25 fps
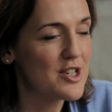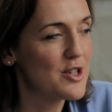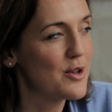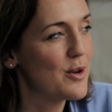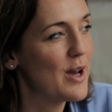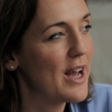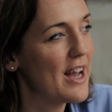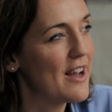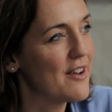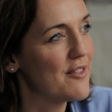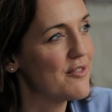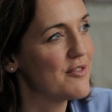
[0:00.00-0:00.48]
you
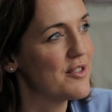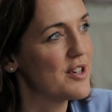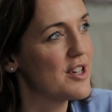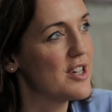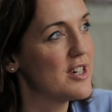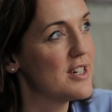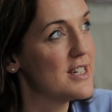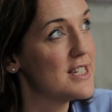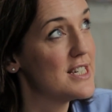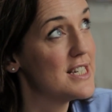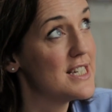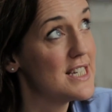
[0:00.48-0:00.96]
have an
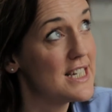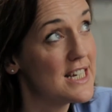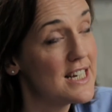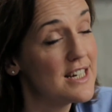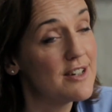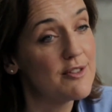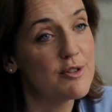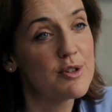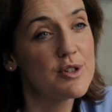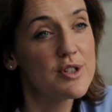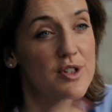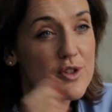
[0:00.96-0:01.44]

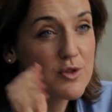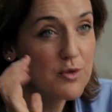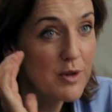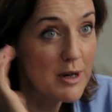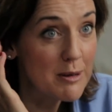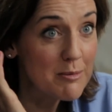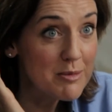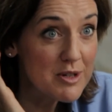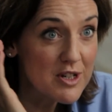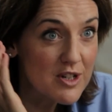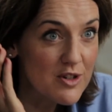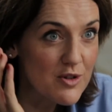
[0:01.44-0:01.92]
idea, a
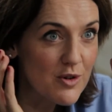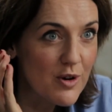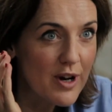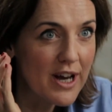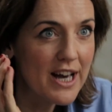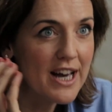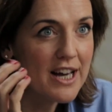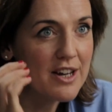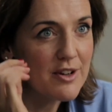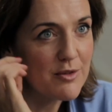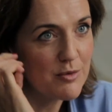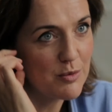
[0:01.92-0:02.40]
script in your
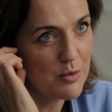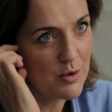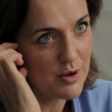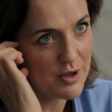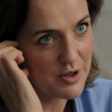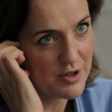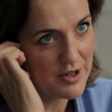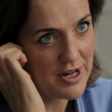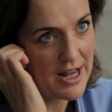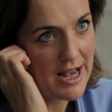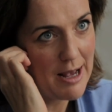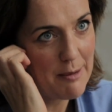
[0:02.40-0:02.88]
head of what
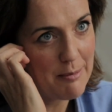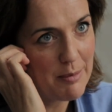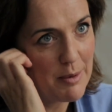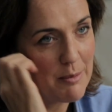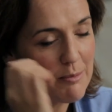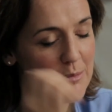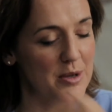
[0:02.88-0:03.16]
could happen,